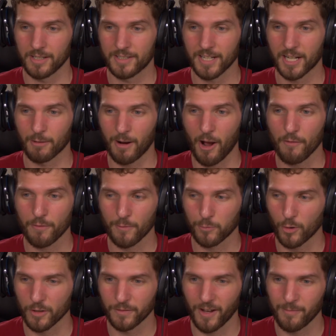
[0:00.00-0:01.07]
dig around for
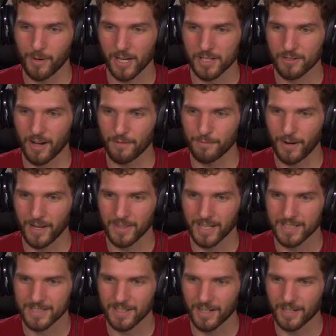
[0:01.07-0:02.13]
45 minutes, try and find
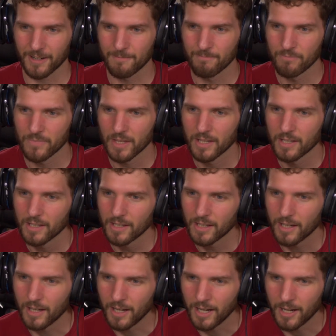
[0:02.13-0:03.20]
that sucker.
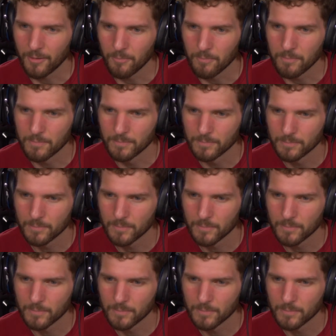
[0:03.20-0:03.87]
Shazira,